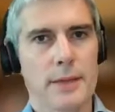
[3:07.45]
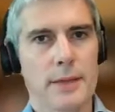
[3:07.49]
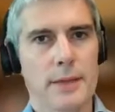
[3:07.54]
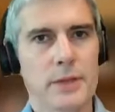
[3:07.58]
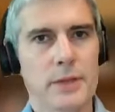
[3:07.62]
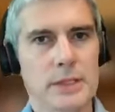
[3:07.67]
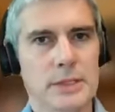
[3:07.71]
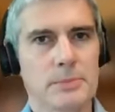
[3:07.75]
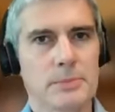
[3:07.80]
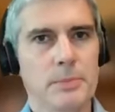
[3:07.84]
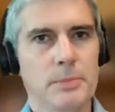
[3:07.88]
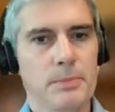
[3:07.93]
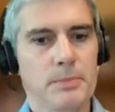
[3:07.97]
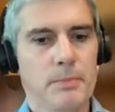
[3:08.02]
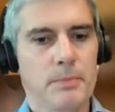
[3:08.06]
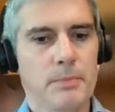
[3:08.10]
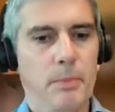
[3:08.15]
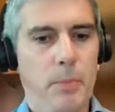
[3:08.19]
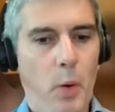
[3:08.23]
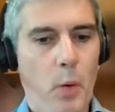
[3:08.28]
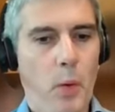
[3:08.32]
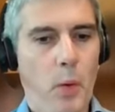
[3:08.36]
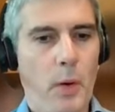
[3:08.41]
at this
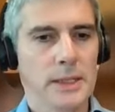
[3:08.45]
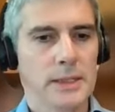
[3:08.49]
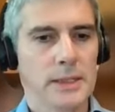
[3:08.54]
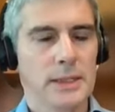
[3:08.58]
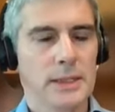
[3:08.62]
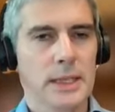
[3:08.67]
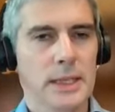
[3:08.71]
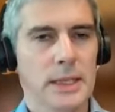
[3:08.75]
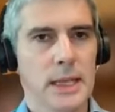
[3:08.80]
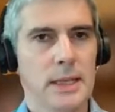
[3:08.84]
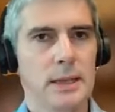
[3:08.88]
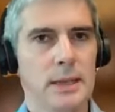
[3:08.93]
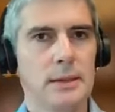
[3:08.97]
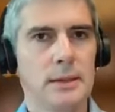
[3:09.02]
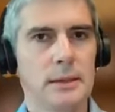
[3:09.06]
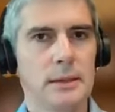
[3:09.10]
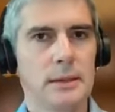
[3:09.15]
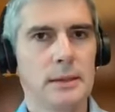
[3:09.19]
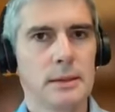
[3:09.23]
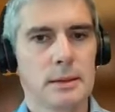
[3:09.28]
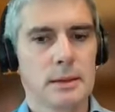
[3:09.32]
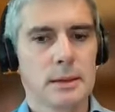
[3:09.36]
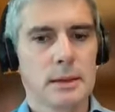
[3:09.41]
point
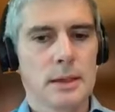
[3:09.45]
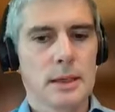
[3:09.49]
in